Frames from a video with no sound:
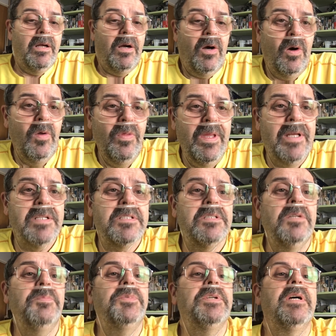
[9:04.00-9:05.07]
On that
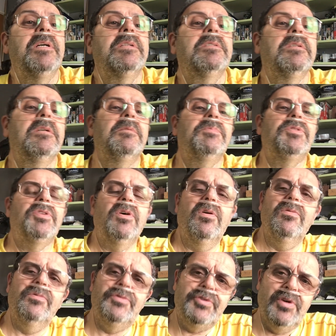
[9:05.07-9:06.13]
subject,
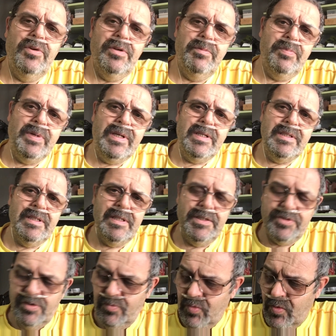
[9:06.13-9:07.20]
John at Piccadilly,
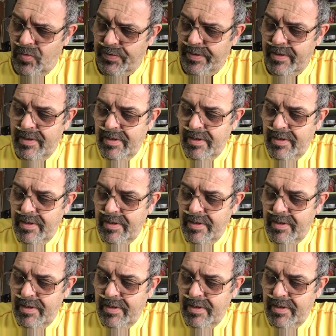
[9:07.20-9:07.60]
John Warner.